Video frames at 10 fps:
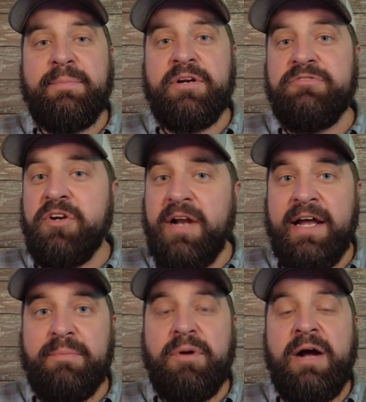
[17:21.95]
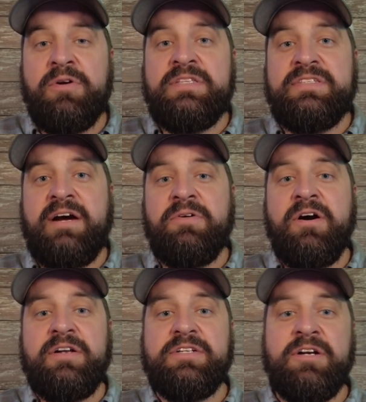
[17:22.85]
But if you're not a brown it's down
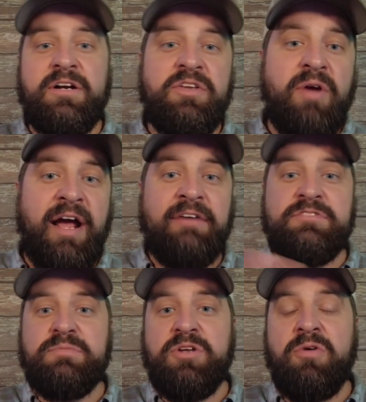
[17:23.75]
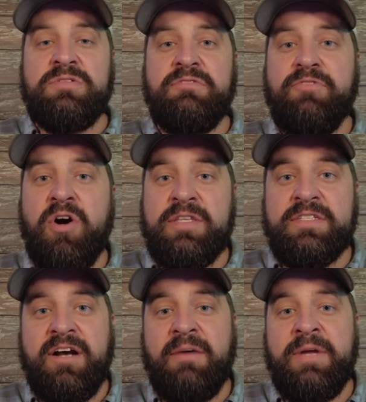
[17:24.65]
hunter, you have some does and fawns
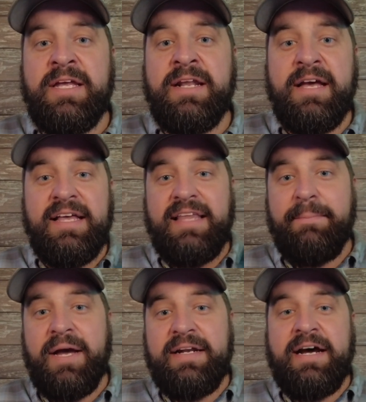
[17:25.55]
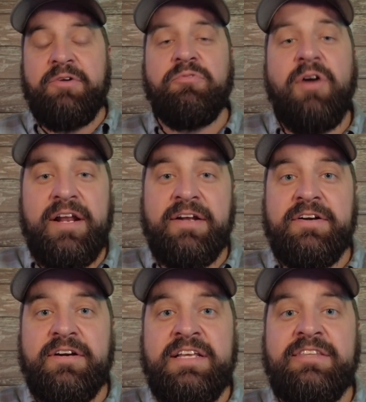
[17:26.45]
come in, they bed down right
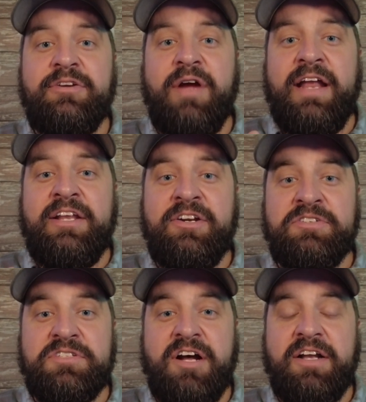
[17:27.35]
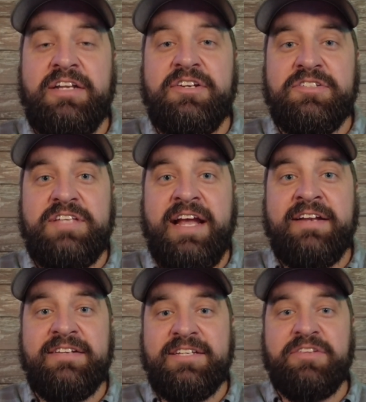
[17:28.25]
underneath you, and you're stuck in your
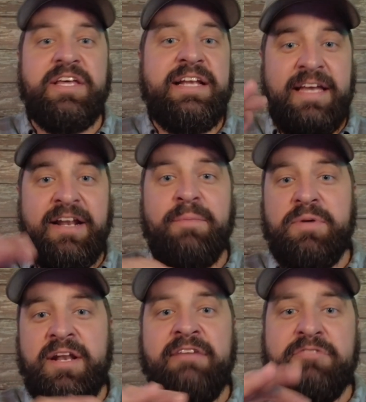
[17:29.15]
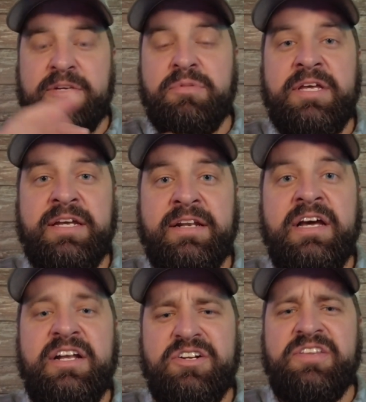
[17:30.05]
stand until they get up inevitably. And
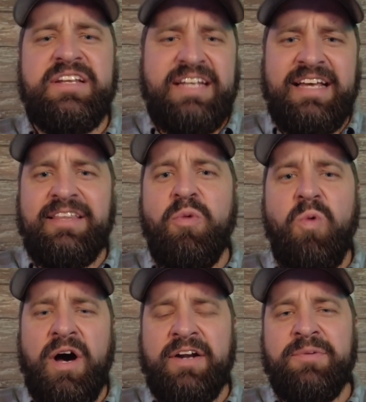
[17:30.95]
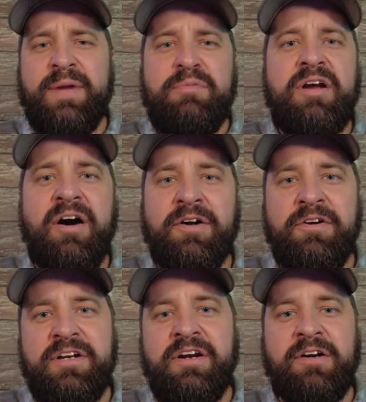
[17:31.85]
during the day, they'll wander maybe
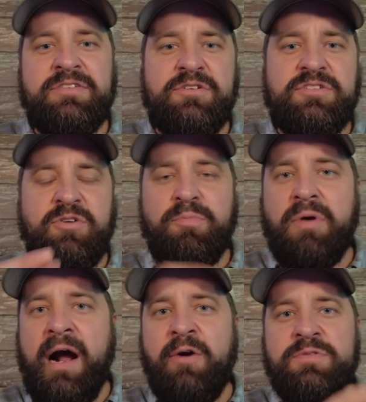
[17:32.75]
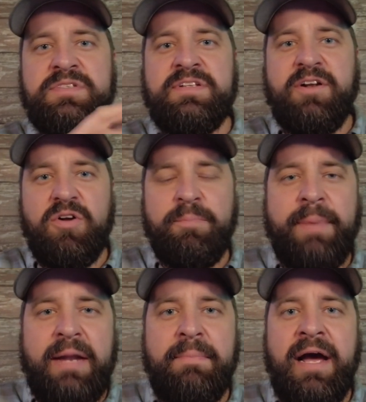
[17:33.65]
100 yards or so, browse, and
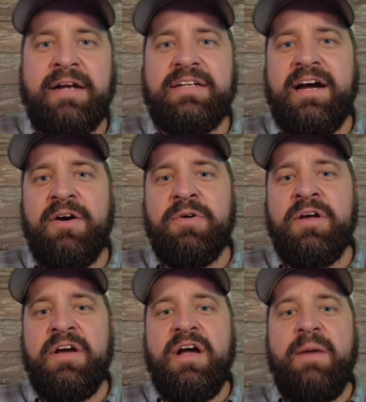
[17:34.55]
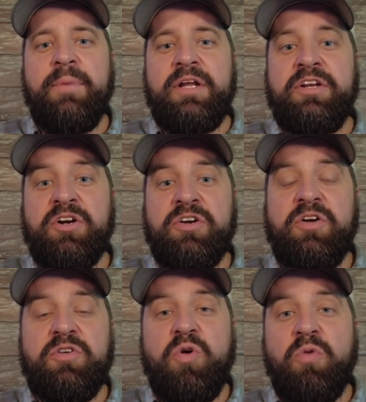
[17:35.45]
bed back down. But you're
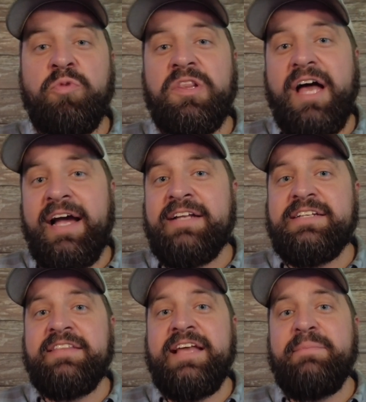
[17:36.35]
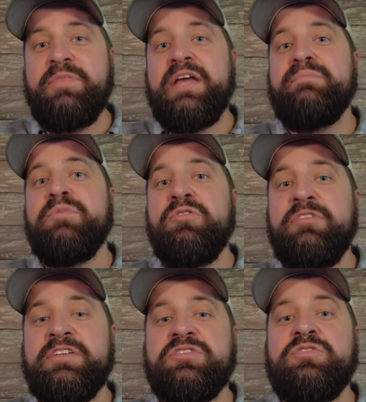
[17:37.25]
reliant on them then
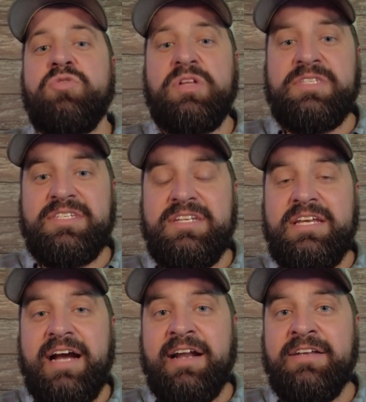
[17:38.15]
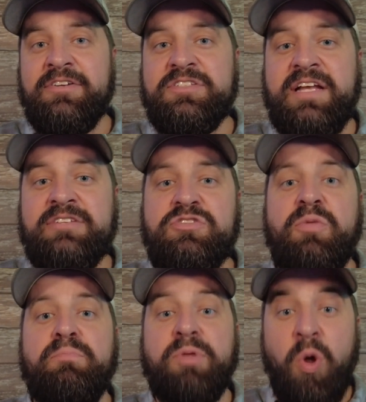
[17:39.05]
moving so you can sneak out of your stand so you
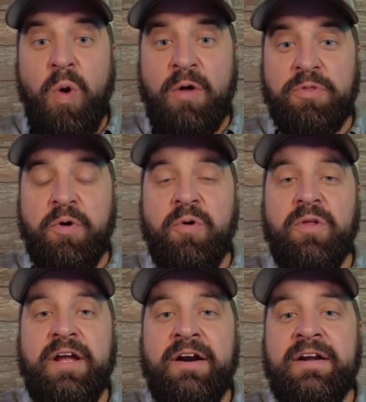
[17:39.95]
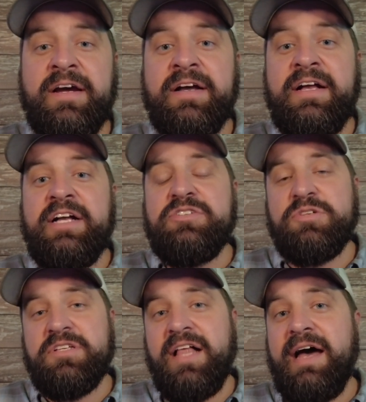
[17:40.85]
don't blow out the whole area. So
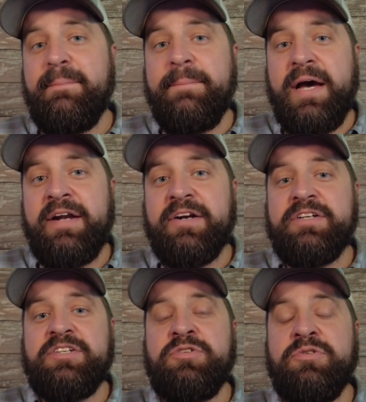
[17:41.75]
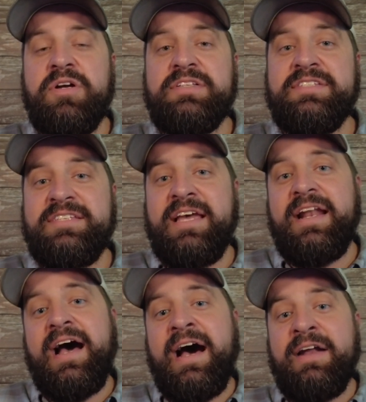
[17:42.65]
it's a lot better to
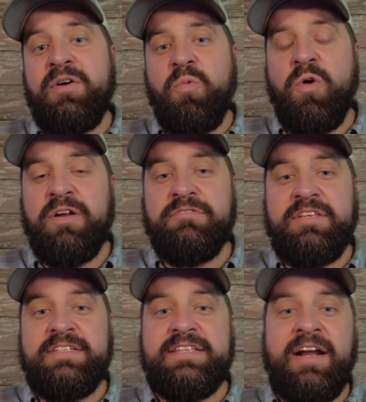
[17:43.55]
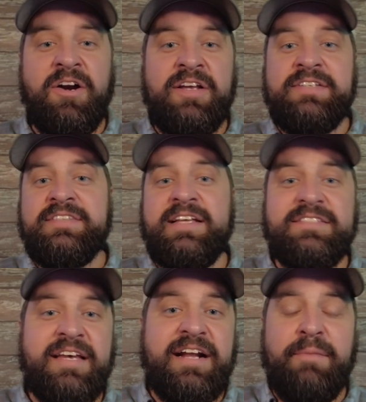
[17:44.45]
sit on one of these areas
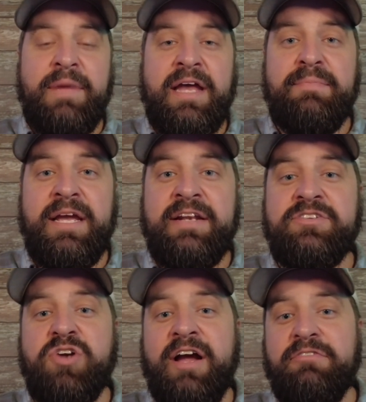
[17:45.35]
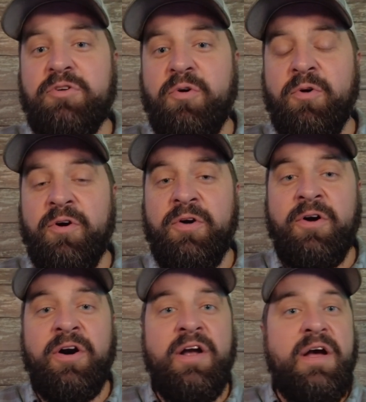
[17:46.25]
that's like a man-made travel
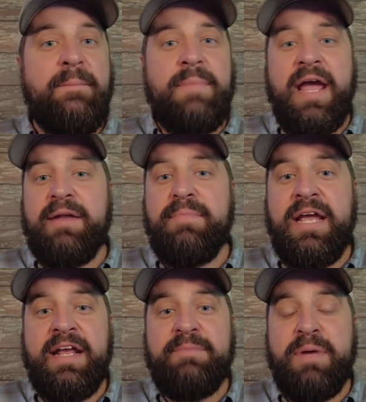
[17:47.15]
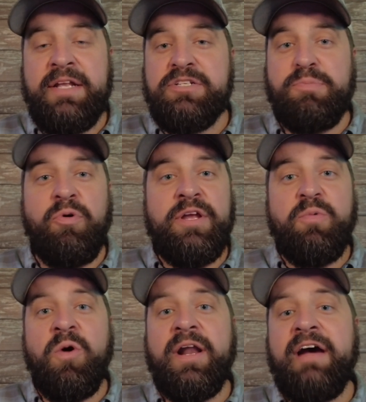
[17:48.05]
corridor, man-made pinch point,
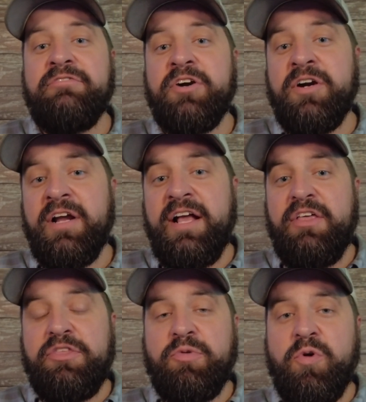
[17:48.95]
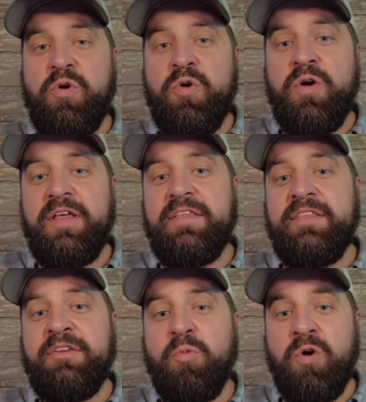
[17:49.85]
whatever, through
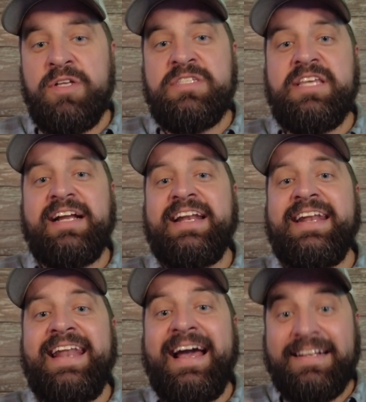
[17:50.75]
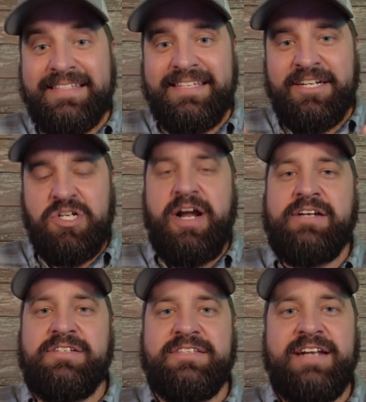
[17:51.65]
the woods that connects the
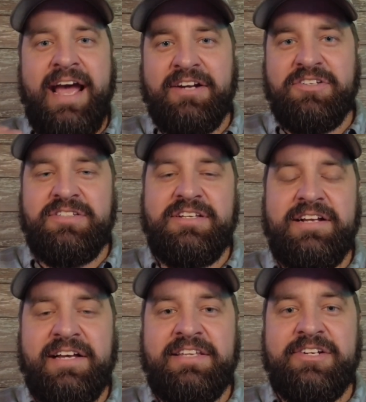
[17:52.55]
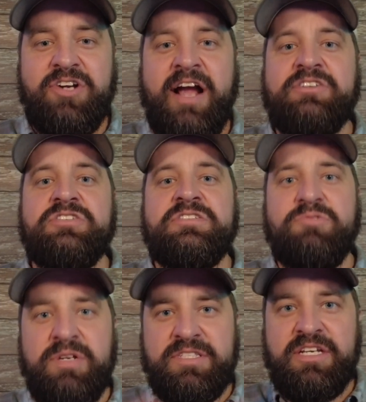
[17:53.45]
attractions than actually sitting on the attractions
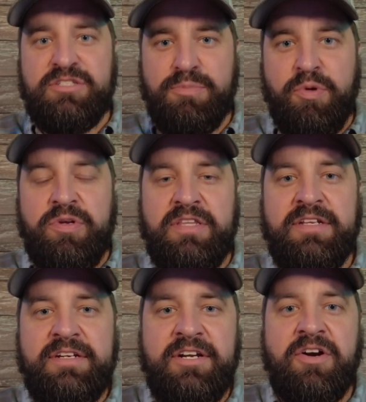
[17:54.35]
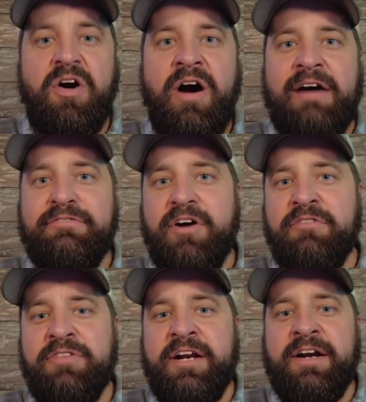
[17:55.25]
and risking spooking the deer off
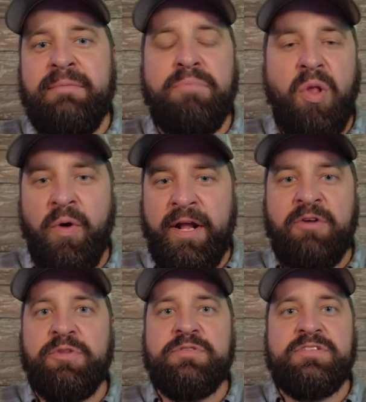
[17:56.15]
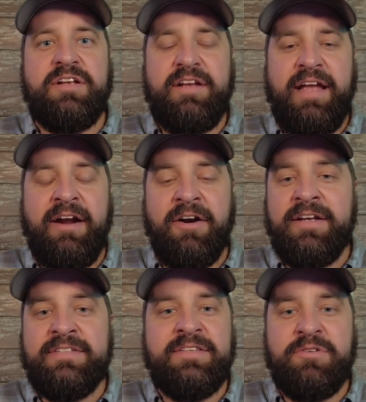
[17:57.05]
of there and blowing out those
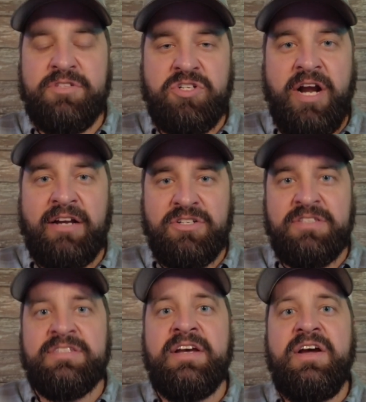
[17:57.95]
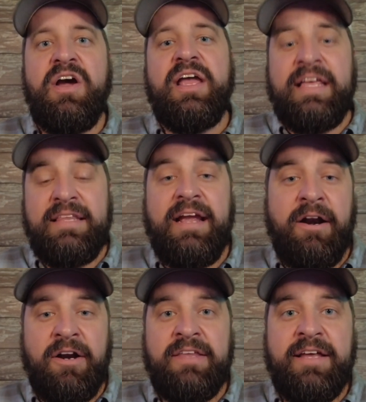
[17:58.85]
areas and those attractions in the
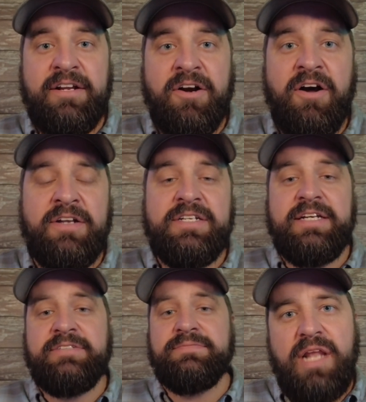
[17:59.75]
area that you're hunting.